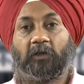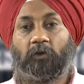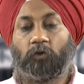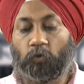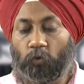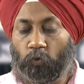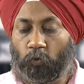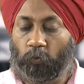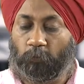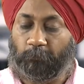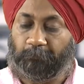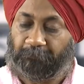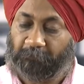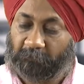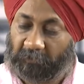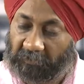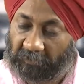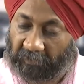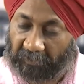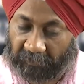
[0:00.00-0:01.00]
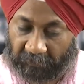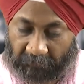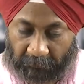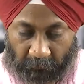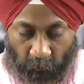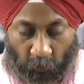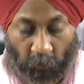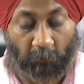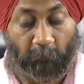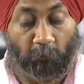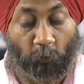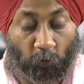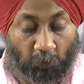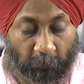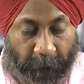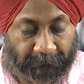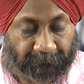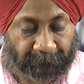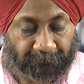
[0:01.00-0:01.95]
two or more